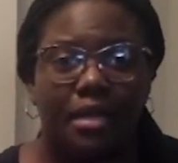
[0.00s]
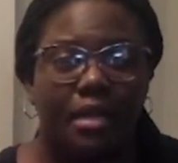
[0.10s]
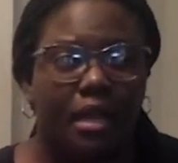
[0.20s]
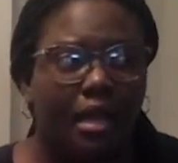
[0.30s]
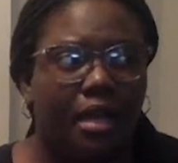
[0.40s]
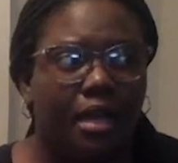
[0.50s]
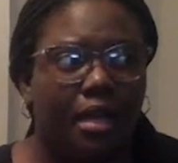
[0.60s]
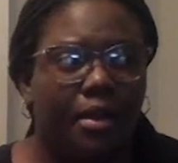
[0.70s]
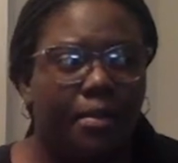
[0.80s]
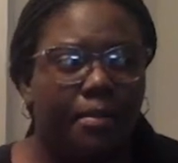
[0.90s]

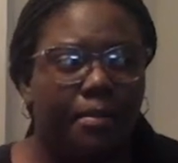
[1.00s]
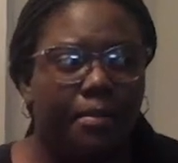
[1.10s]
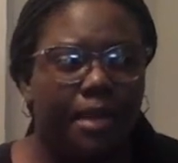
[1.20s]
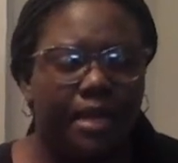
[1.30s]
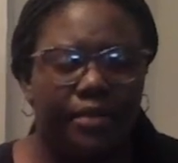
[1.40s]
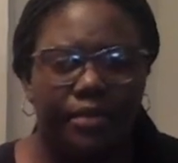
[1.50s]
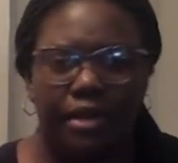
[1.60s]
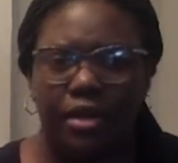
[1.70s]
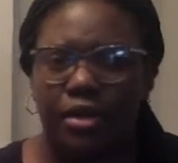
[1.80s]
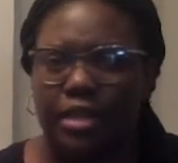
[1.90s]
But if
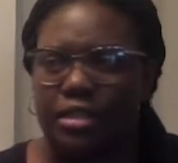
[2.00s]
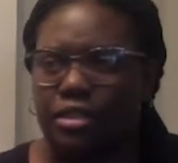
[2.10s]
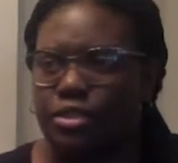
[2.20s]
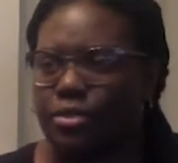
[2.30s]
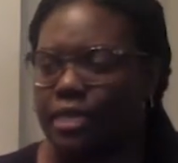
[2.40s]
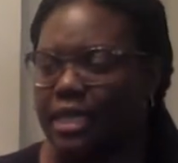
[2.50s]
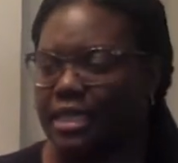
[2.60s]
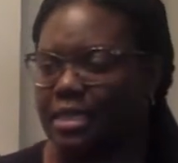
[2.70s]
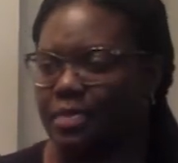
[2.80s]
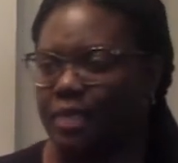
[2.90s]
we're going to do an
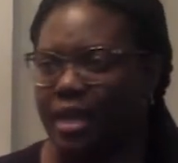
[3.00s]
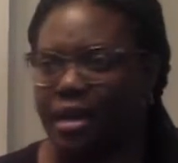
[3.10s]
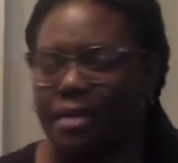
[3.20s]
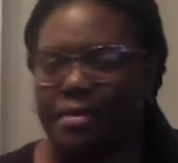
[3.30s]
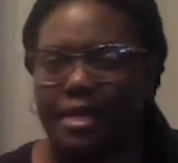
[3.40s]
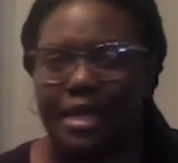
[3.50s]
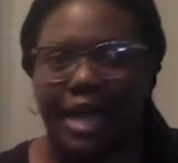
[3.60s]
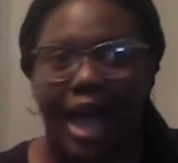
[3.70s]
experiment,